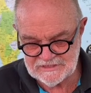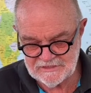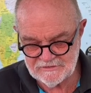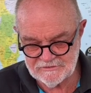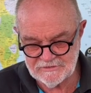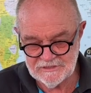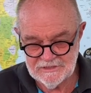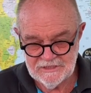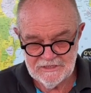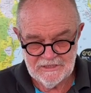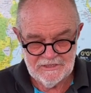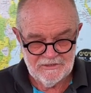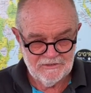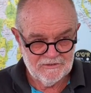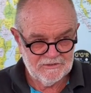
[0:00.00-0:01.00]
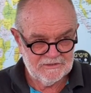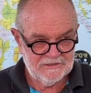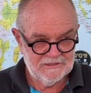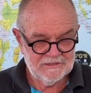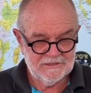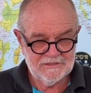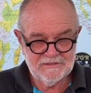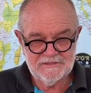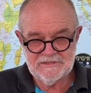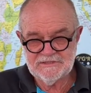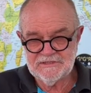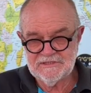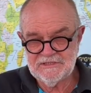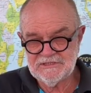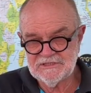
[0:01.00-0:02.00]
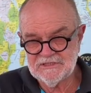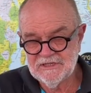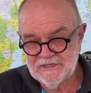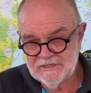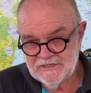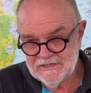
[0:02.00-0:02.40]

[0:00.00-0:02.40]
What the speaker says: out this edition.